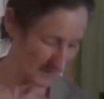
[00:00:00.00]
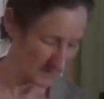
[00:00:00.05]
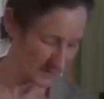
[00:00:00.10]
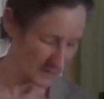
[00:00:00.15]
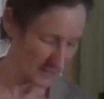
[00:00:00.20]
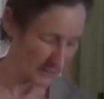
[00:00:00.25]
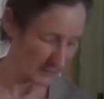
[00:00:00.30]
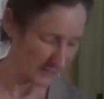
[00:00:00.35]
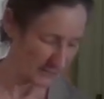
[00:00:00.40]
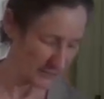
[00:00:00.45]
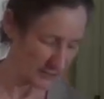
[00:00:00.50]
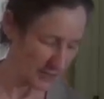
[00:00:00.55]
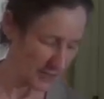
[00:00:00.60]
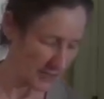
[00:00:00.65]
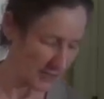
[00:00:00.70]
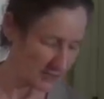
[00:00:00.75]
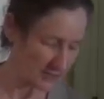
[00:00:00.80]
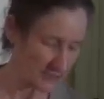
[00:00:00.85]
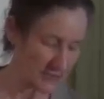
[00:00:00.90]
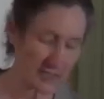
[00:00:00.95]
So if a
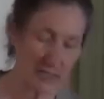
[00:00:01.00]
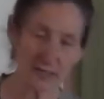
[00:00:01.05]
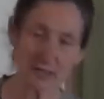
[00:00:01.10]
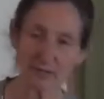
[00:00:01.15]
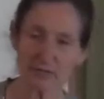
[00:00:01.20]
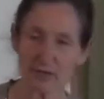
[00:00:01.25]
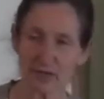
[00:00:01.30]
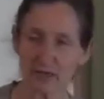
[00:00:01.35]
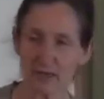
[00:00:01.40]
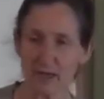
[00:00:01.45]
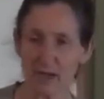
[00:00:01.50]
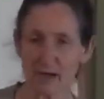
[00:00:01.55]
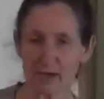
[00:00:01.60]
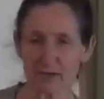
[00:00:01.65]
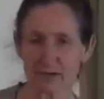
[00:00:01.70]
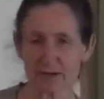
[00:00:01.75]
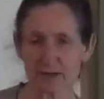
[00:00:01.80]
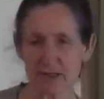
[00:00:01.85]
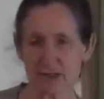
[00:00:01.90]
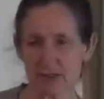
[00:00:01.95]
child's getting
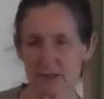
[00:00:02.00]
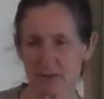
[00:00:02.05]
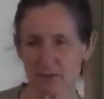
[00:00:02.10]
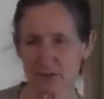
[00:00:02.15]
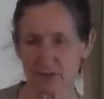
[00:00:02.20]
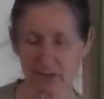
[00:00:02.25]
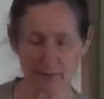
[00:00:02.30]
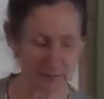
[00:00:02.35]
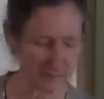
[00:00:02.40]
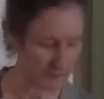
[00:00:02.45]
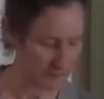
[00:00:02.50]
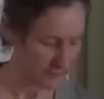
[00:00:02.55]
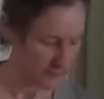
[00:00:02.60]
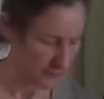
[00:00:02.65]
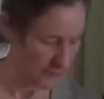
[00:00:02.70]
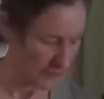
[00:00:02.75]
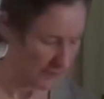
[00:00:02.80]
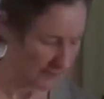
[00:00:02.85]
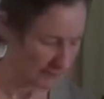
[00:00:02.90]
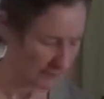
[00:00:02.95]
recurrent chest
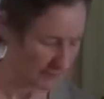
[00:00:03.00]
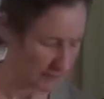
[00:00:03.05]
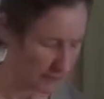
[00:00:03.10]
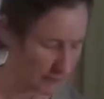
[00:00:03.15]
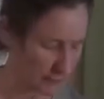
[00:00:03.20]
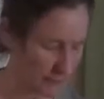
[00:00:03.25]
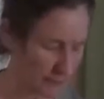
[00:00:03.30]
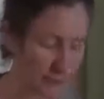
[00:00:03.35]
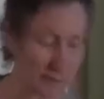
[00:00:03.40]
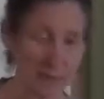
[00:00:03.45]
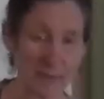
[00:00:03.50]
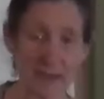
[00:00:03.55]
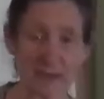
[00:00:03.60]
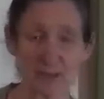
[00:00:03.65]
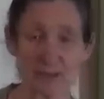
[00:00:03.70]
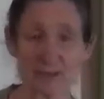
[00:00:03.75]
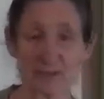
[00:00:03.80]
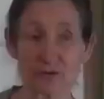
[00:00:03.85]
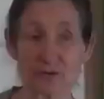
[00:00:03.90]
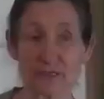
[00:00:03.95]
problems, you have to look and
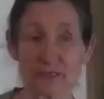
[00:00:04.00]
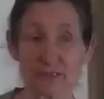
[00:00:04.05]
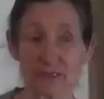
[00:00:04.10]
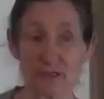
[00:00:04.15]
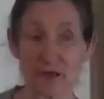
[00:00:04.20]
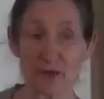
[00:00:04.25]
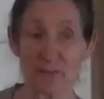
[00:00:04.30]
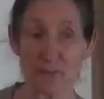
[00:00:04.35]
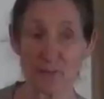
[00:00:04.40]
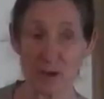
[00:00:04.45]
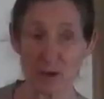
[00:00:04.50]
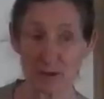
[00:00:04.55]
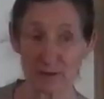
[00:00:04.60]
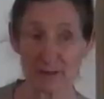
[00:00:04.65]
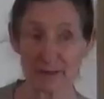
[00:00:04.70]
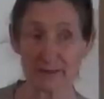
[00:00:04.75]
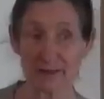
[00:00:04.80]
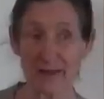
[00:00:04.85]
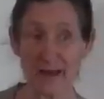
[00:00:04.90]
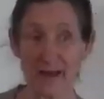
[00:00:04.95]
make sure there's no
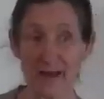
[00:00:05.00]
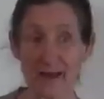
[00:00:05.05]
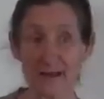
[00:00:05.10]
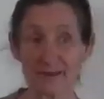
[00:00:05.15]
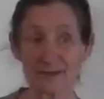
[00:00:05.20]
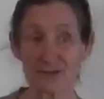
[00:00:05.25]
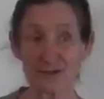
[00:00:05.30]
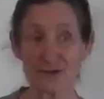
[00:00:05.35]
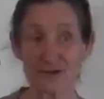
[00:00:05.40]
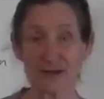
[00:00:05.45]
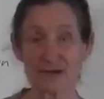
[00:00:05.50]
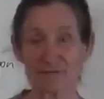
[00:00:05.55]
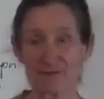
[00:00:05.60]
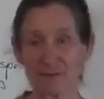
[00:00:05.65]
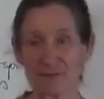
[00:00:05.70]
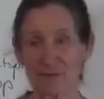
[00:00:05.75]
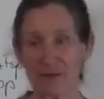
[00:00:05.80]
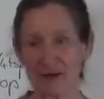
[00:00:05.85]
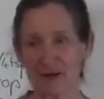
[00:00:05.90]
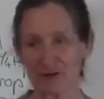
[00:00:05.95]
mold in the house. You have
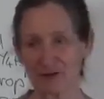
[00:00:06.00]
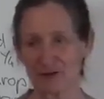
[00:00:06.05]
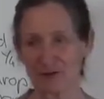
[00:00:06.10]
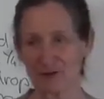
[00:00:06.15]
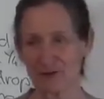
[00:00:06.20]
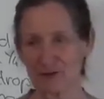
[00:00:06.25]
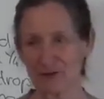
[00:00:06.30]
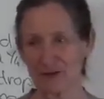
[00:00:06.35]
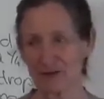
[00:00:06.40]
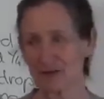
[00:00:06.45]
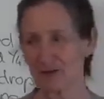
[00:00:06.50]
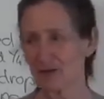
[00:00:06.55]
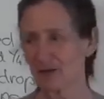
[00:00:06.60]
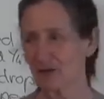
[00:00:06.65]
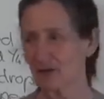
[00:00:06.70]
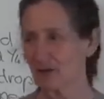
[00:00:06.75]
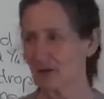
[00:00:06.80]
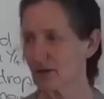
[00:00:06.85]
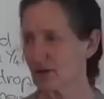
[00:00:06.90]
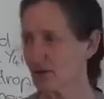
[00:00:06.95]
to make sure that
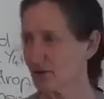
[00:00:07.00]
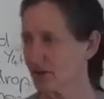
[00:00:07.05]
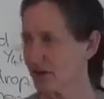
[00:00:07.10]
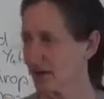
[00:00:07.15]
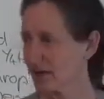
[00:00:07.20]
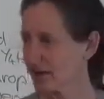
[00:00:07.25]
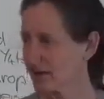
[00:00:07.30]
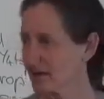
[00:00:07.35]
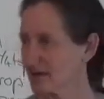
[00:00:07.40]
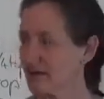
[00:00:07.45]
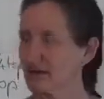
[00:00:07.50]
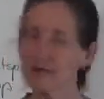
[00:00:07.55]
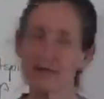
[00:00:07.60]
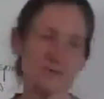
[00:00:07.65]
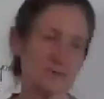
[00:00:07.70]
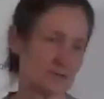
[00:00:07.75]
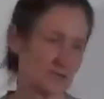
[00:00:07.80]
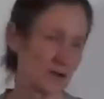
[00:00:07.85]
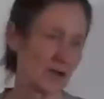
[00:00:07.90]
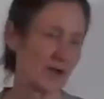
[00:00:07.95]
you're in a
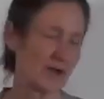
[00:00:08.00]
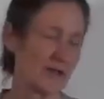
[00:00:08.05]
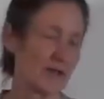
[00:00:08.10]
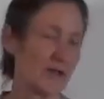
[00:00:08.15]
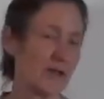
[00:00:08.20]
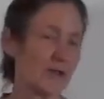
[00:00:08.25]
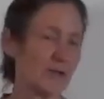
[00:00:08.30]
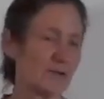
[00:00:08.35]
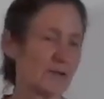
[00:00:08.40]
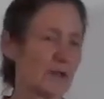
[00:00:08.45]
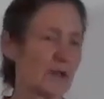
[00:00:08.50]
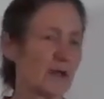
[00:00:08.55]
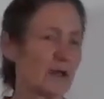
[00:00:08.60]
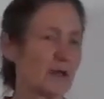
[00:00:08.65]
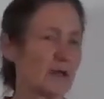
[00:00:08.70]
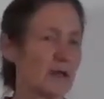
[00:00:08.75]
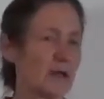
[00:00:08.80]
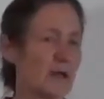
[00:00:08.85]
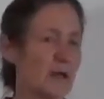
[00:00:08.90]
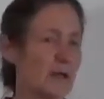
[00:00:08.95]
clean, dry area,
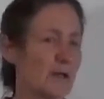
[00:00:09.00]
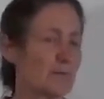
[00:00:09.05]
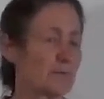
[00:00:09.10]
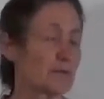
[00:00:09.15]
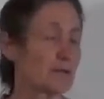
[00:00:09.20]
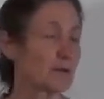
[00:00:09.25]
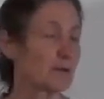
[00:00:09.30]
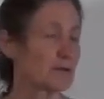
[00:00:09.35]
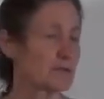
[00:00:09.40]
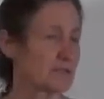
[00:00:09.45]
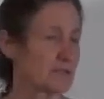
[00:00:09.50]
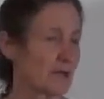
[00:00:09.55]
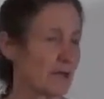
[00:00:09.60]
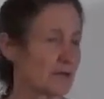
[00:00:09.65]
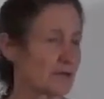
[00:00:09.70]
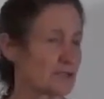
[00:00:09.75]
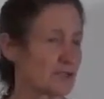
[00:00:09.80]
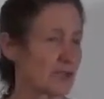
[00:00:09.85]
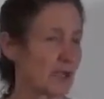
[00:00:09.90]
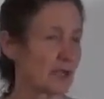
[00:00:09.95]
but
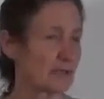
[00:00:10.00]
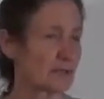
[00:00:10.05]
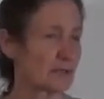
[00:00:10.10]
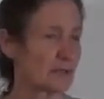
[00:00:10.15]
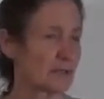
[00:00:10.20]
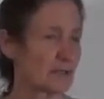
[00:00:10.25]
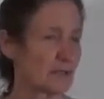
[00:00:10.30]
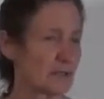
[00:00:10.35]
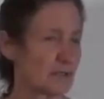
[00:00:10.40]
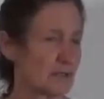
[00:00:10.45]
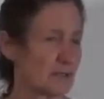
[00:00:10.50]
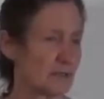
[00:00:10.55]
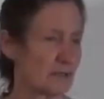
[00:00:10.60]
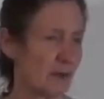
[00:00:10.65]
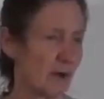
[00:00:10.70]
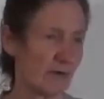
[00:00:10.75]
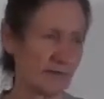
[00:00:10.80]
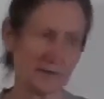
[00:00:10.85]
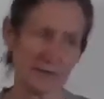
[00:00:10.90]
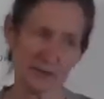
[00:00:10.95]
also check that
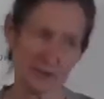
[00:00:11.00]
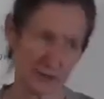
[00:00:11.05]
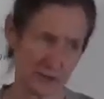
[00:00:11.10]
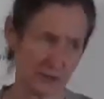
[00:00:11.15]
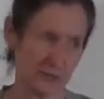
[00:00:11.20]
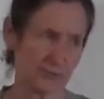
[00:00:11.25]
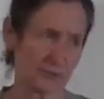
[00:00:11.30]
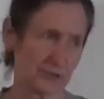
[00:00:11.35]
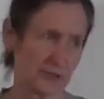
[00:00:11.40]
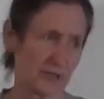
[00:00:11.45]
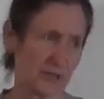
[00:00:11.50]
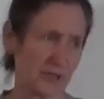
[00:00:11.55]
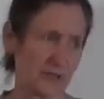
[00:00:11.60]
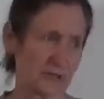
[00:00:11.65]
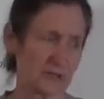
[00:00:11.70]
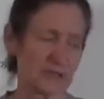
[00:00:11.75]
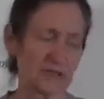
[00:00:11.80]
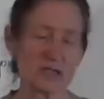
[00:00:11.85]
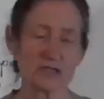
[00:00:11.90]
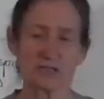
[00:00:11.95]
often children
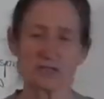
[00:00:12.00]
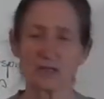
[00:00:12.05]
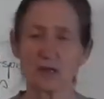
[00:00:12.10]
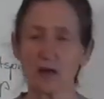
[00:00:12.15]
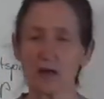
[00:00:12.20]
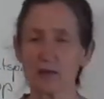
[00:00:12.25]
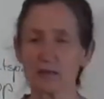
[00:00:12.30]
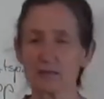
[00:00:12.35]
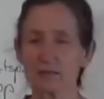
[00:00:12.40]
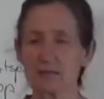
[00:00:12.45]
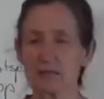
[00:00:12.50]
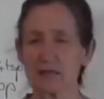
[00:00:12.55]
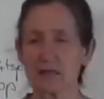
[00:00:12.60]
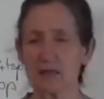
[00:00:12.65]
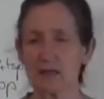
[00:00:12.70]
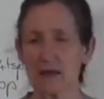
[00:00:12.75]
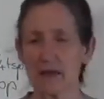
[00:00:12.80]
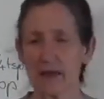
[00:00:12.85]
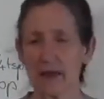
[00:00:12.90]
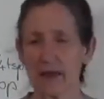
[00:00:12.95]
get chest colds
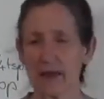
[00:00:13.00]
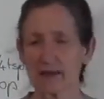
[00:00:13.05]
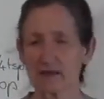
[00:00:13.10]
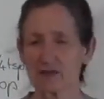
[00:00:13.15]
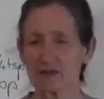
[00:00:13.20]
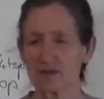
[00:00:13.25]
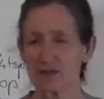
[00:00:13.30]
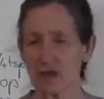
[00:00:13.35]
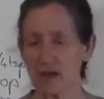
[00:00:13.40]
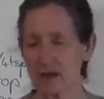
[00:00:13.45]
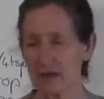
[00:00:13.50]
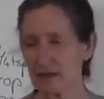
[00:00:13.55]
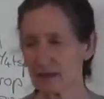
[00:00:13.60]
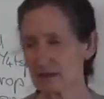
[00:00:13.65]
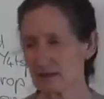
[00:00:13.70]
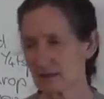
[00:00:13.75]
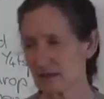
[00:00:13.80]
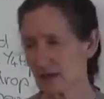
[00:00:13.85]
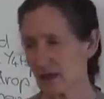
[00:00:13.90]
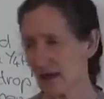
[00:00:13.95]
and
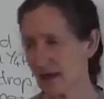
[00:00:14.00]
sinus